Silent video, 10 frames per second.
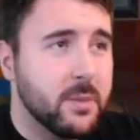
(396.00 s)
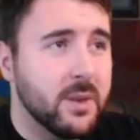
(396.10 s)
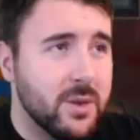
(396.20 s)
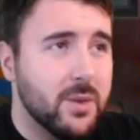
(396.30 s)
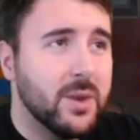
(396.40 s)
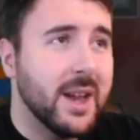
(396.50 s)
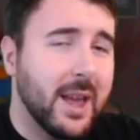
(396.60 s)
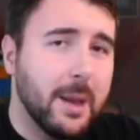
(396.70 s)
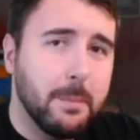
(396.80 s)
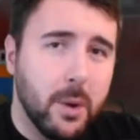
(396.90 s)
You get
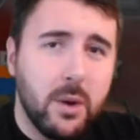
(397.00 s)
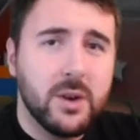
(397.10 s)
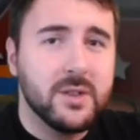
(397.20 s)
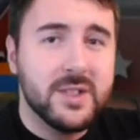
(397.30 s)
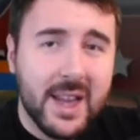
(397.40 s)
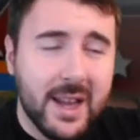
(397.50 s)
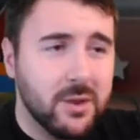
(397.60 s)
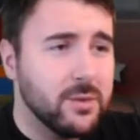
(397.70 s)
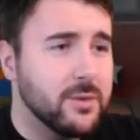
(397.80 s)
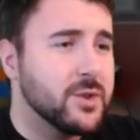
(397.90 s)
a block,
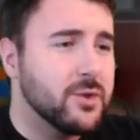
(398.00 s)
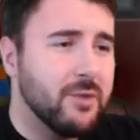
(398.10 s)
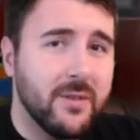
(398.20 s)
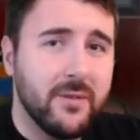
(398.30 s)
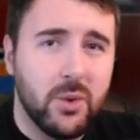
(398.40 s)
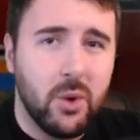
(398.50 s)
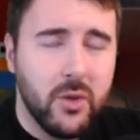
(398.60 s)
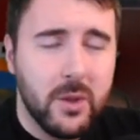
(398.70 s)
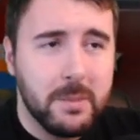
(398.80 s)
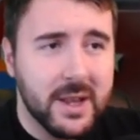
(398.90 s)
tackle, strength 4
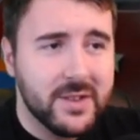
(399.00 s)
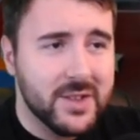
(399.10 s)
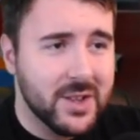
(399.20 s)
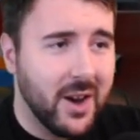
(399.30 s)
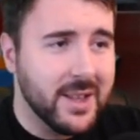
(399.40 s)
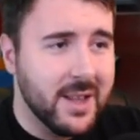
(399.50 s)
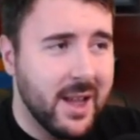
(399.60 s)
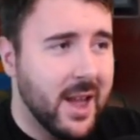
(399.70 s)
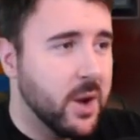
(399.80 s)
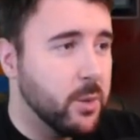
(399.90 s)
on the blitz guy,
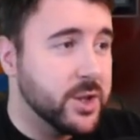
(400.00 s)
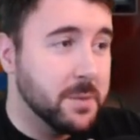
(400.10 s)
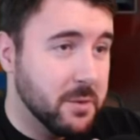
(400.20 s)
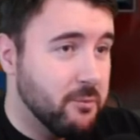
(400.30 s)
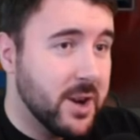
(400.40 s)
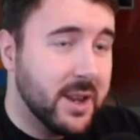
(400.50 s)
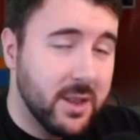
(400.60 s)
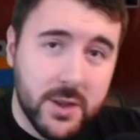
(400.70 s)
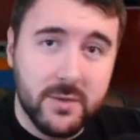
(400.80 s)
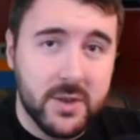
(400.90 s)
which can be really
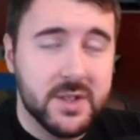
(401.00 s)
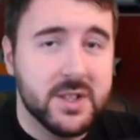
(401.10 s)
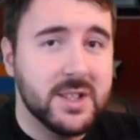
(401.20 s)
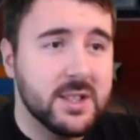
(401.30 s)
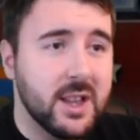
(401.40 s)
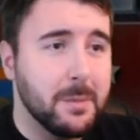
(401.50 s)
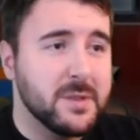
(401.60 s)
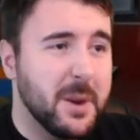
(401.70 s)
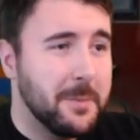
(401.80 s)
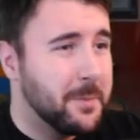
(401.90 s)
useful for your stunty
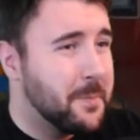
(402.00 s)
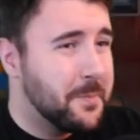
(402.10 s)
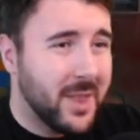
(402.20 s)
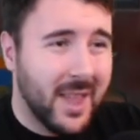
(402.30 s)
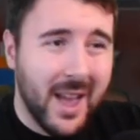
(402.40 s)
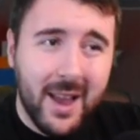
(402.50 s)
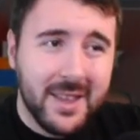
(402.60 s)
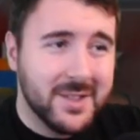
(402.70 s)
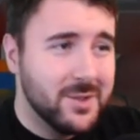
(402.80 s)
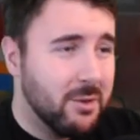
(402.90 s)
teams. And
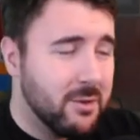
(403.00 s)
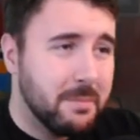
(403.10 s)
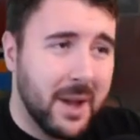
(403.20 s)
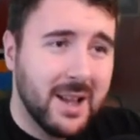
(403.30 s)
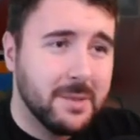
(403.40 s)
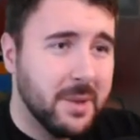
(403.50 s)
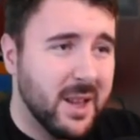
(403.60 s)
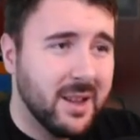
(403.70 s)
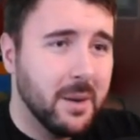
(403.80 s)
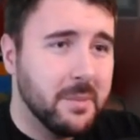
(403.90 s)
it's not a bad
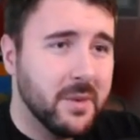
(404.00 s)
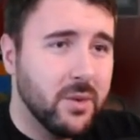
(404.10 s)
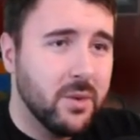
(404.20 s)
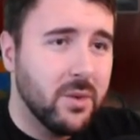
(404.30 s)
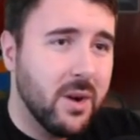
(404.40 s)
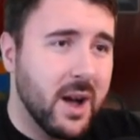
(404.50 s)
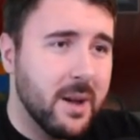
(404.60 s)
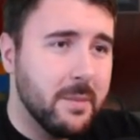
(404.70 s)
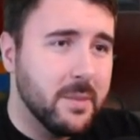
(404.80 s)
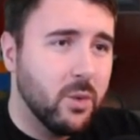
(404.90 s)
pickup for
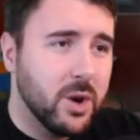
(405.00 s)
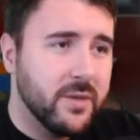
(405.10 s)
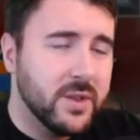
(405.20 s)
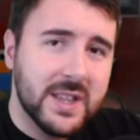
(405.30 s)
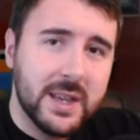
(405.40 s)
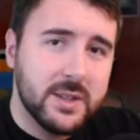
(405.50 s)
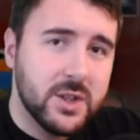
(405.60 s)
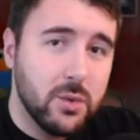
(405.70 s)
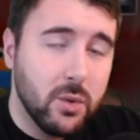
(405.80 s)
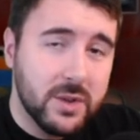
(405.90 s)
one of your tier
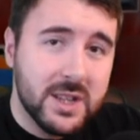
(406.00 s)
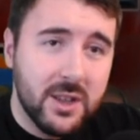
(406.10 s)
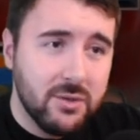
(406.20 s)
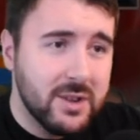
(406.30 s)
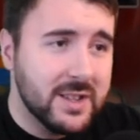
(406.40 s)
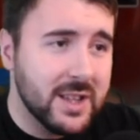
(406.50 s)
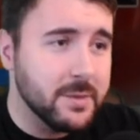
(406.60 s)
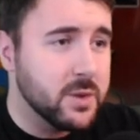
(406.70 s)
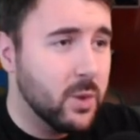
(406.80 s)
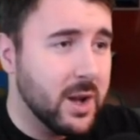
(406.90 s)
2 or tier 3
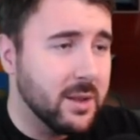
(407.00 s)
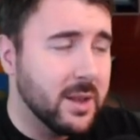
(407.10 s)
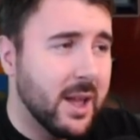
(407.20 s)
teams as well.